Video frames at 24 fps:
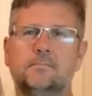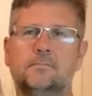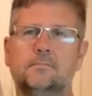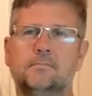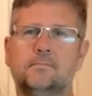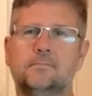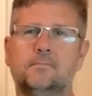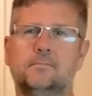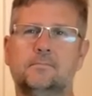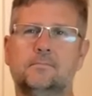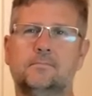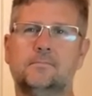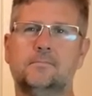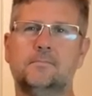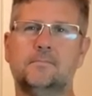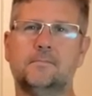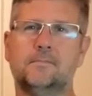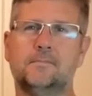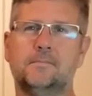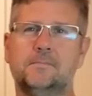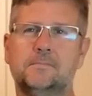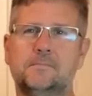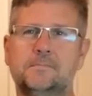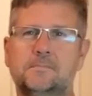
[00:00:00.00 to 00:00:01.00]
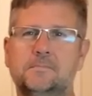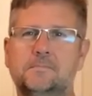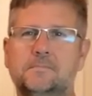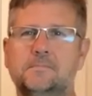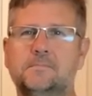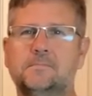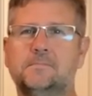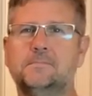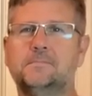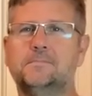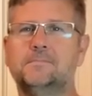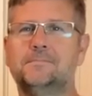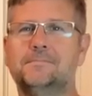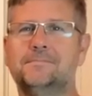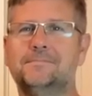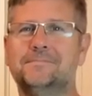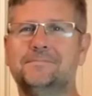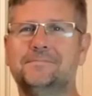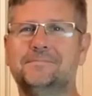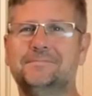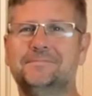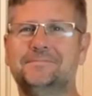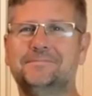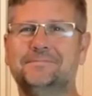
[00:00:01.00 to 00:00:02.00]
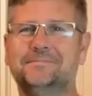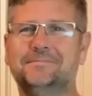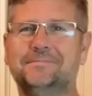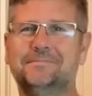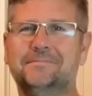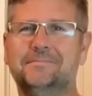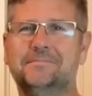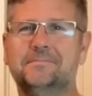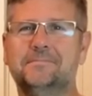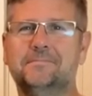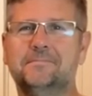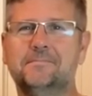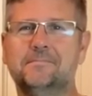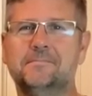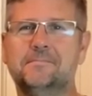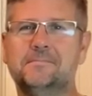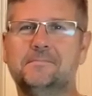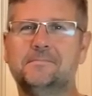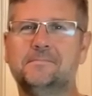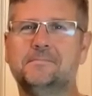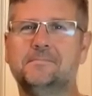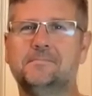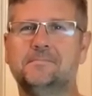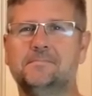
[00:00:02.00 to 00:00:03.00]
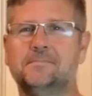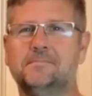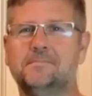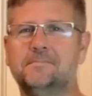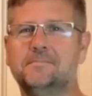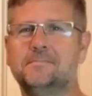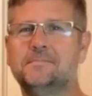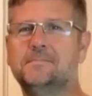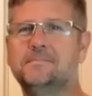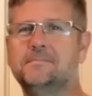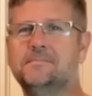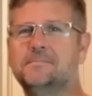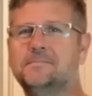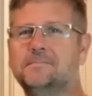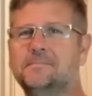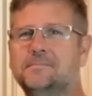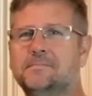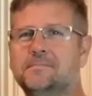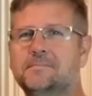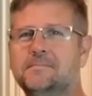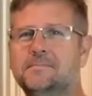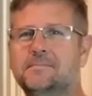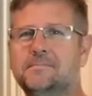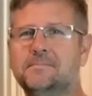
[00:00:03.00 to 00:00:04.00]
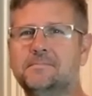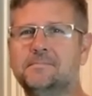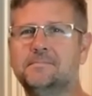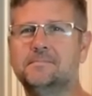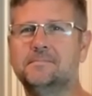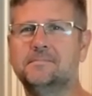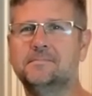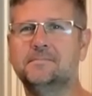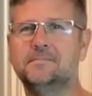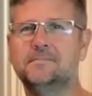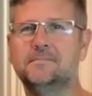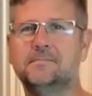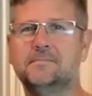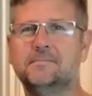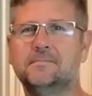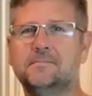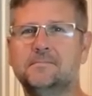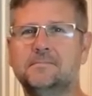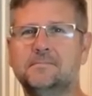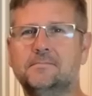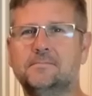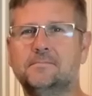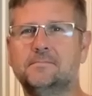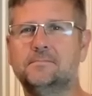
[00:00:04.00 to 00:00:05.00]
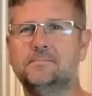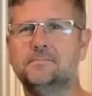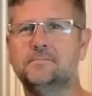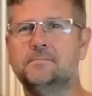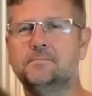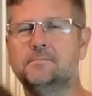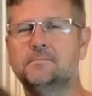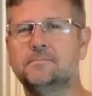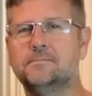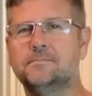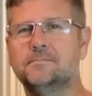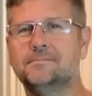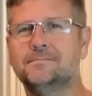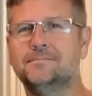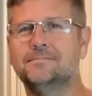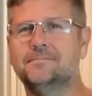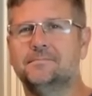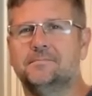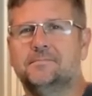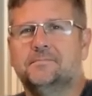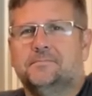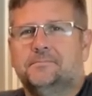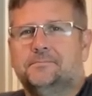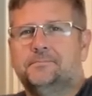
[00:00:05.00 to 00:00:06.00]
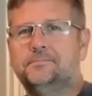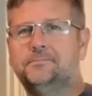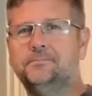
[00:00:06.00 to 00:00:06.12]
No words are spoken by the person on screen.